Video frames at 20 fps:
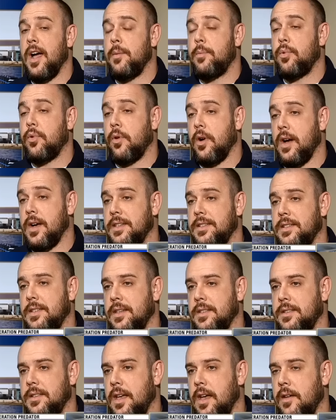I
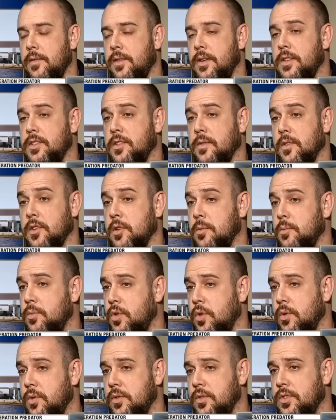process the evidence of the
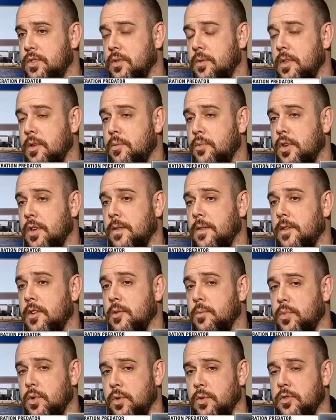computers, so they bring the
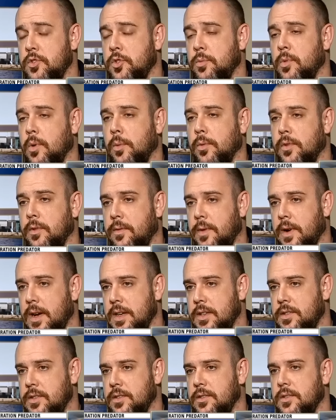computers, the mobile
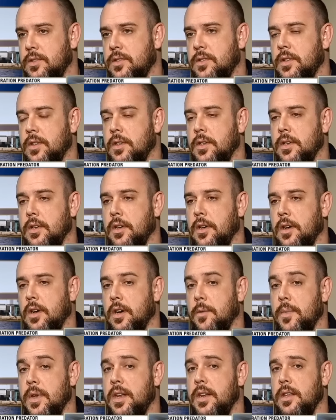devices,
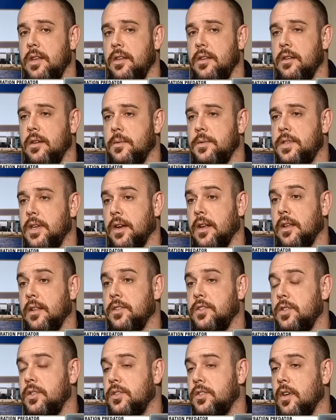um, any uh,
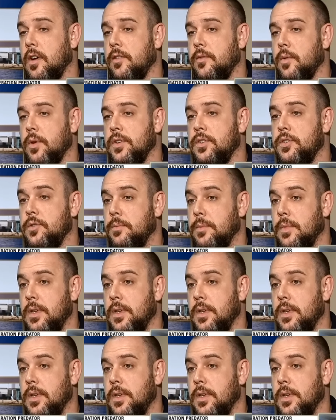technology and software to